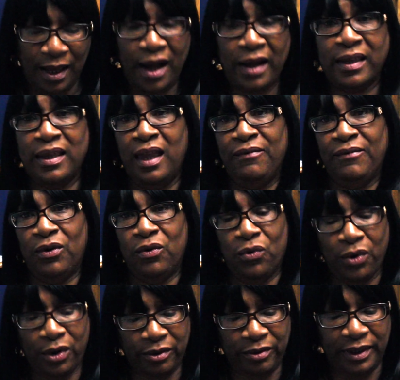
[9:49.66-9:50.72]
I can't even
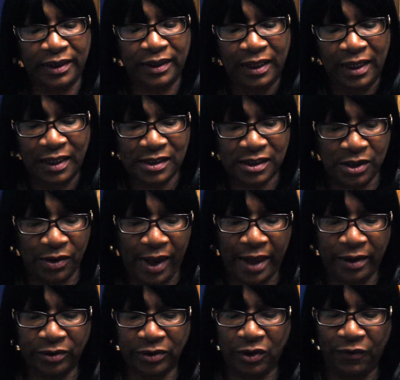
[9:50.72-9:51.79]
order it, so
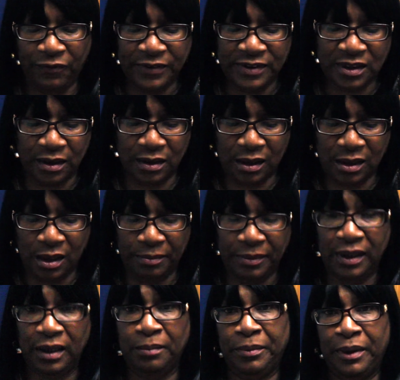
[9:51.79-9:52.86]
I don't know if it's going to
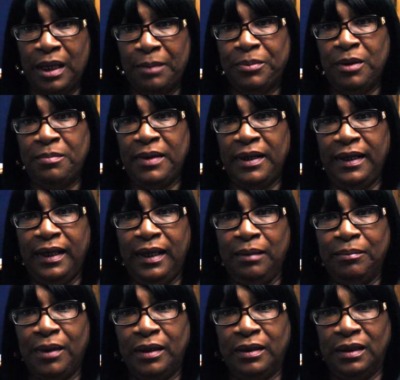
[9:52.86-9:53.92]
come in, but I put my
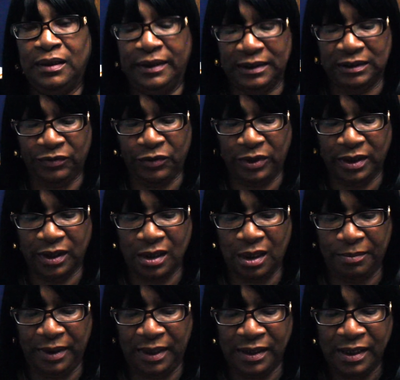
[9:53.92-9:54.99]
name on the list for it to
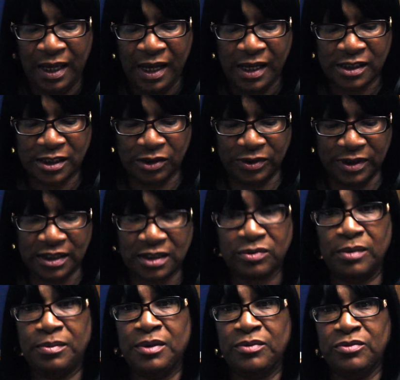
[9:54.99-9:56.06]
come in. So this
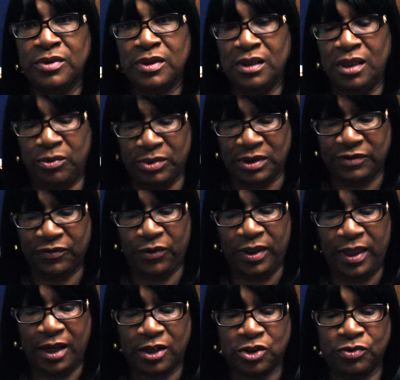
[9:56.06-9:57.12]
ribbon really was
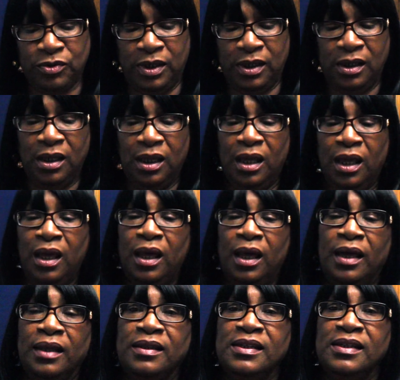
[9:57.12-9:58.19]
for that tree.
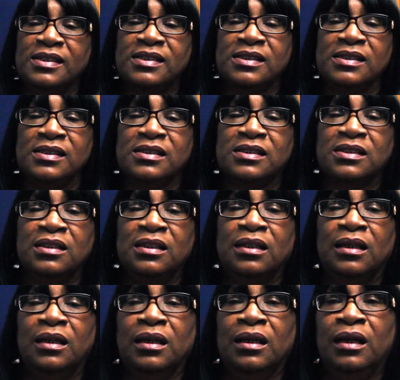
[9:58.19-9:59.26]
And this is
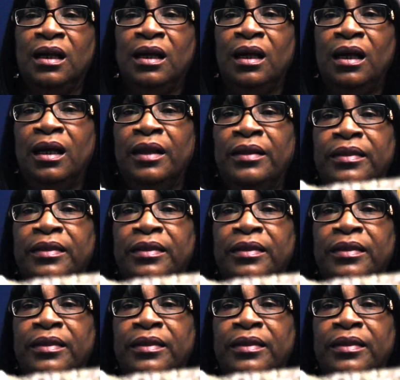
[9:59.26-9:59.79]
a